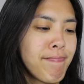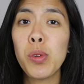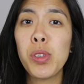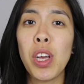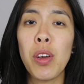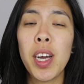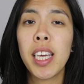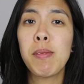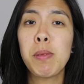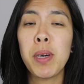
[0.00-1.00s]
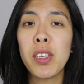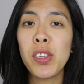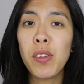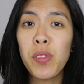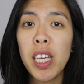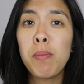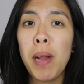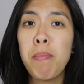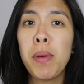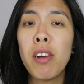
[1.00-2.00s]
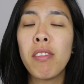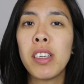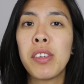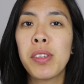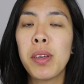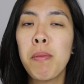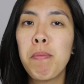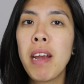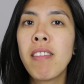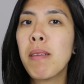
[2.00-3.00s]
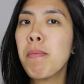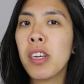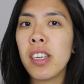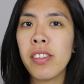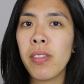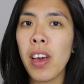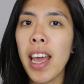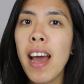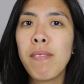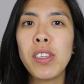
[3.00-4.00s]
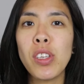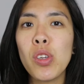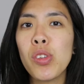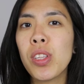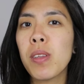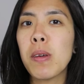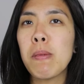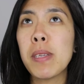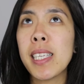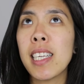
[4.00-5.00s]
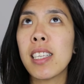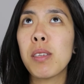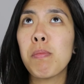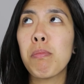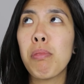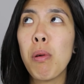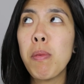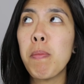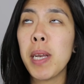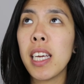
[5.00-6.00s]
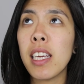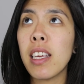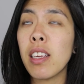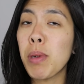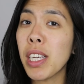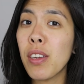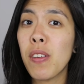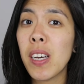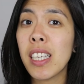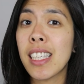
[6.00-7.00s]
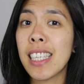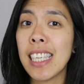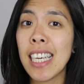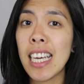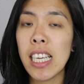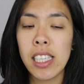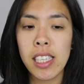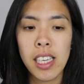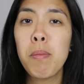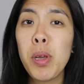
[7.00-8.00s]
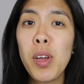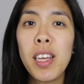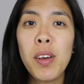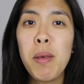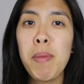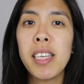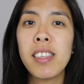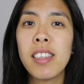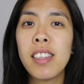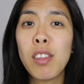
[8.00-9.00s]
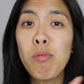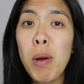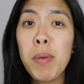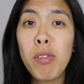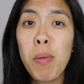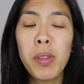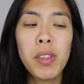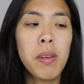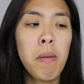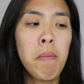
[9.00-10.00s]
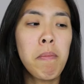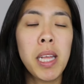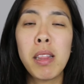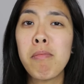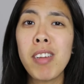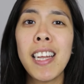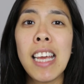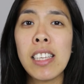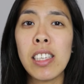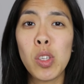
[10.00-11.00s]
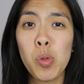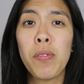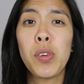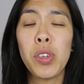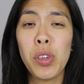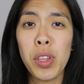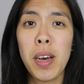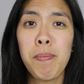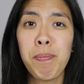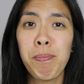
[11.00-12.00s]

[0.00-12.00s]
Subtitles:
Also, I kept a bunch of these black biros, bearing in mind that I haven't used them since probably my university days, purely on the basis that the rubber grip on them made them really easy to swivel on your thumb.